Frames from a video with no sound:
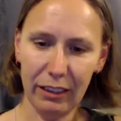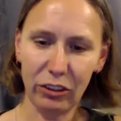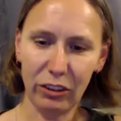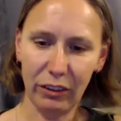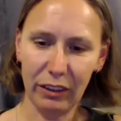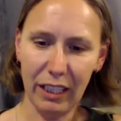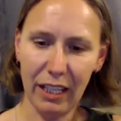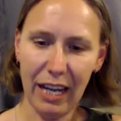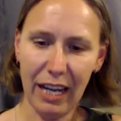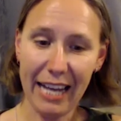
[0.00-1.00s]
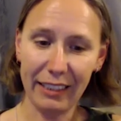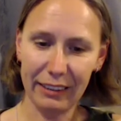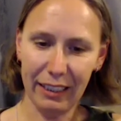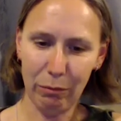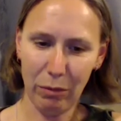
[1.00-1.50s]
Australia and
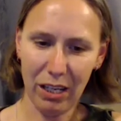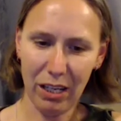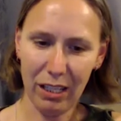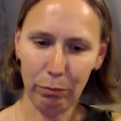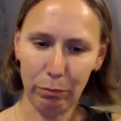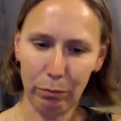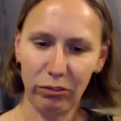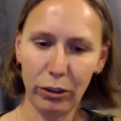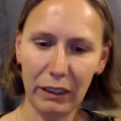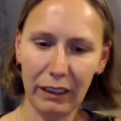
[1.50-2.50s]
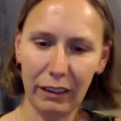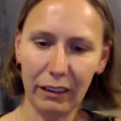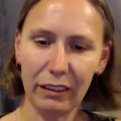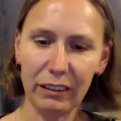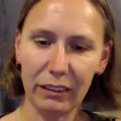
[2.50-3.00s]
Denmark before
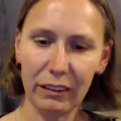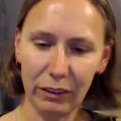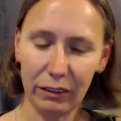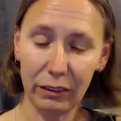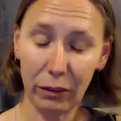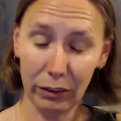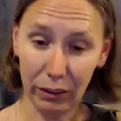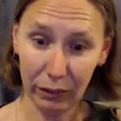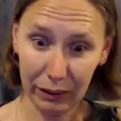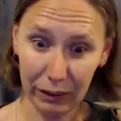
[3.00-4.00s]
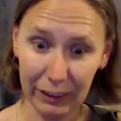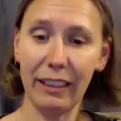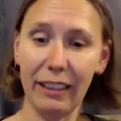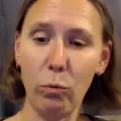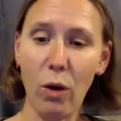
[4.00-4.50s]
beginning
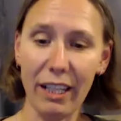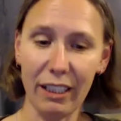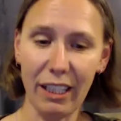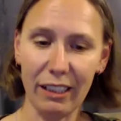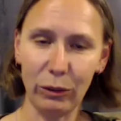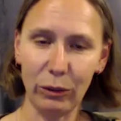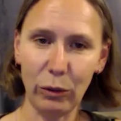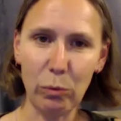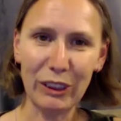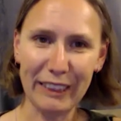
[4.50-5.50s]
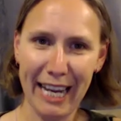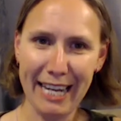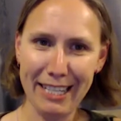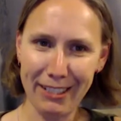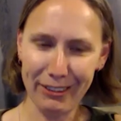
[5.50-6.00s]
consulting in Waikato almost
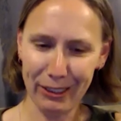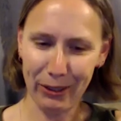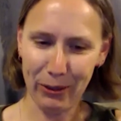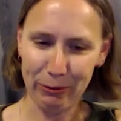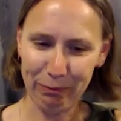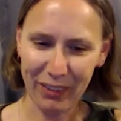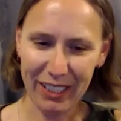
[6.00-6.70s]
10 years ago.